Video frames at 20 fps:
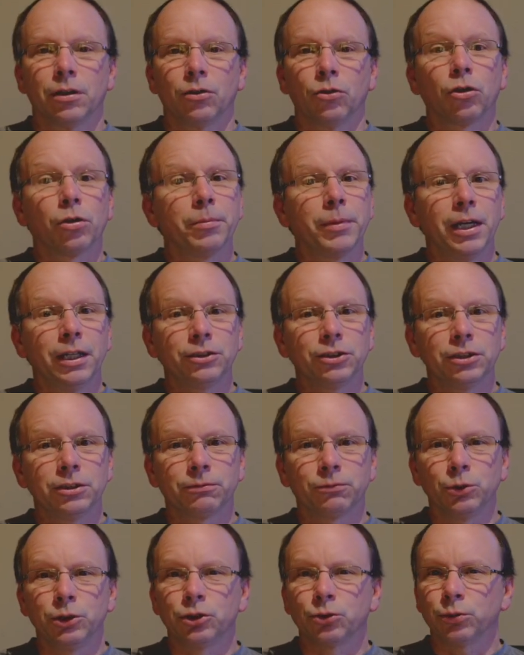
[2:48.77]
Or imagine
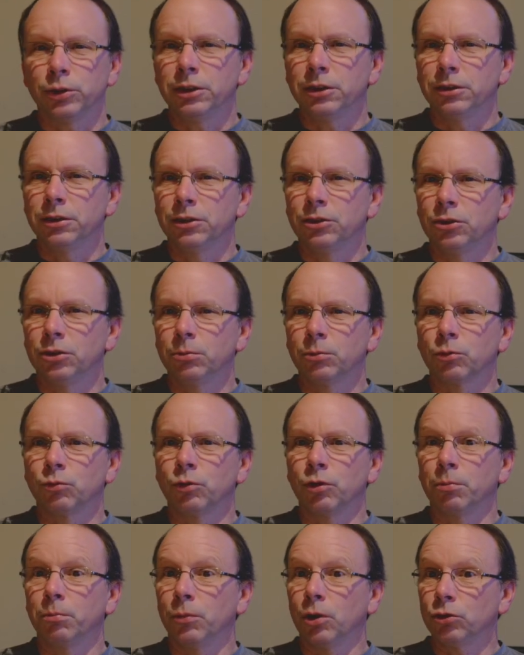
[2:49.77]
if we treated the tumor
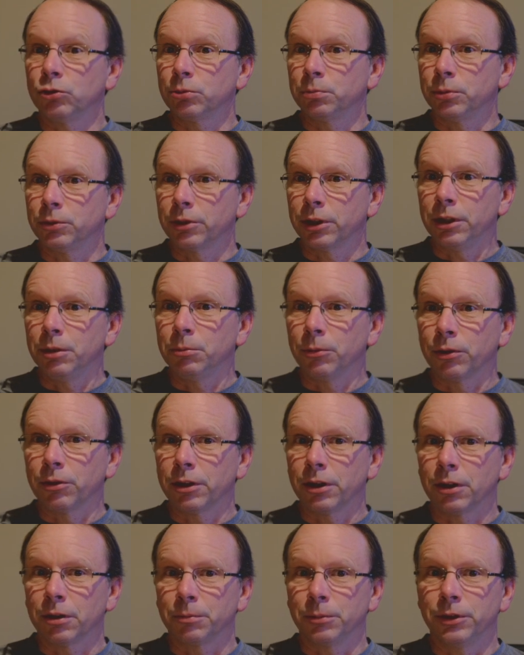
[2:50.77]
with multiple
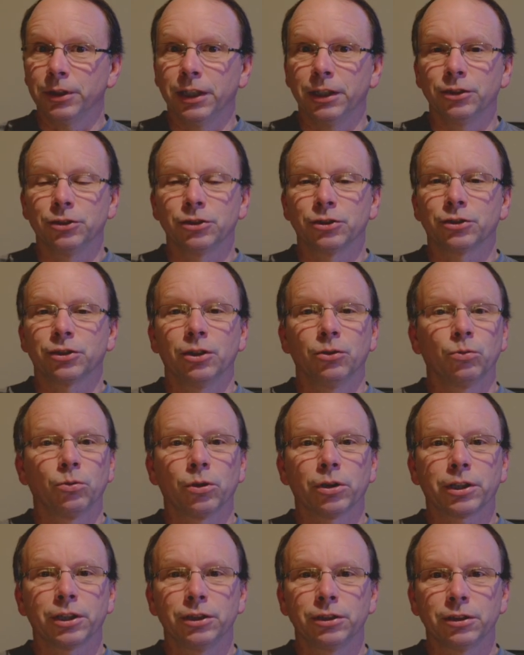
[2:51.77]
chemotherapy agents that
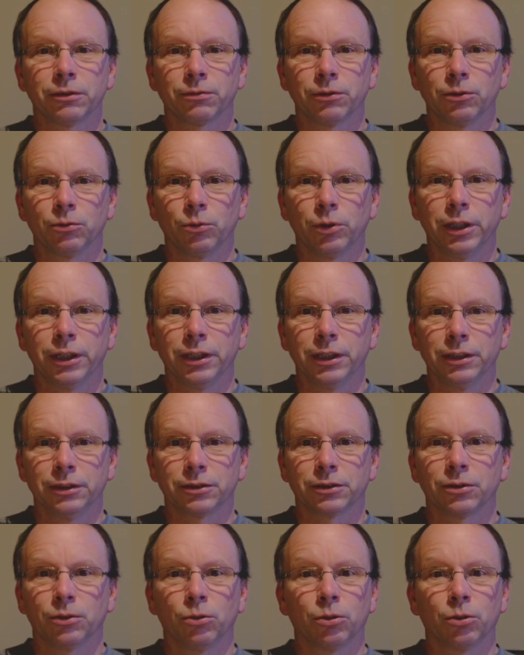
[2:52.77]
work in different ways